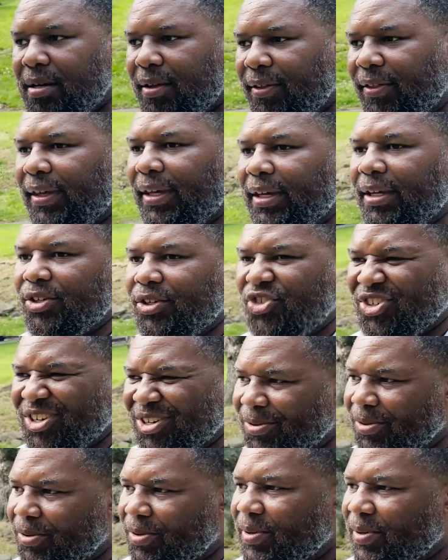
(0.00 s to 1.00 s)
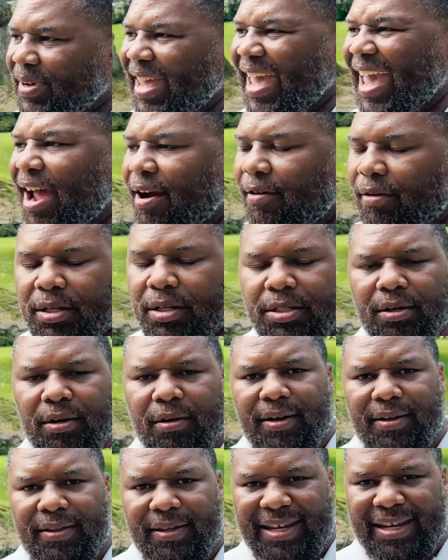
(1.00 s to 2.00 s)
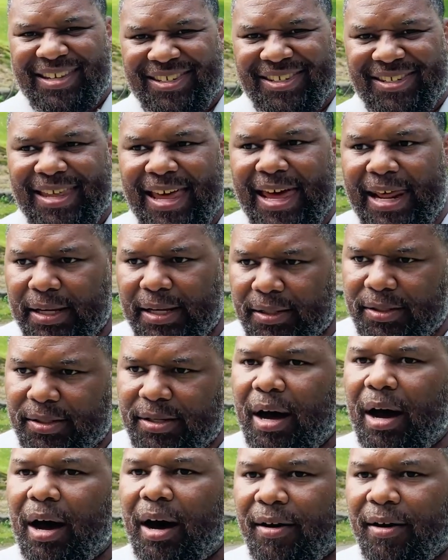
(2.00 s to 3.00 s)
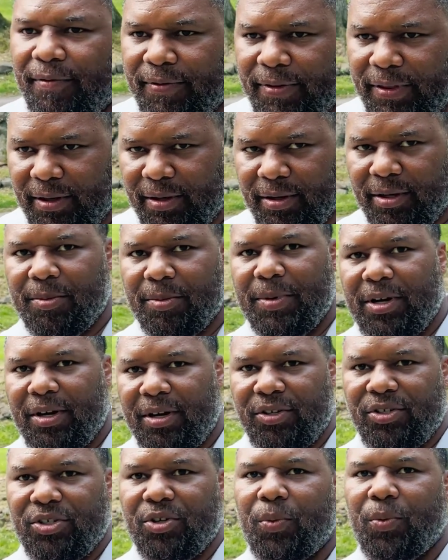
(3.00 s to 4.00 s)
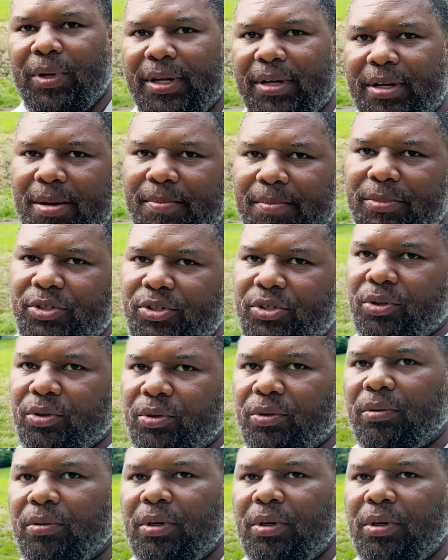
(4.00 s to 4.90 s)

the general character and the aesthetics of the community. So when it comes to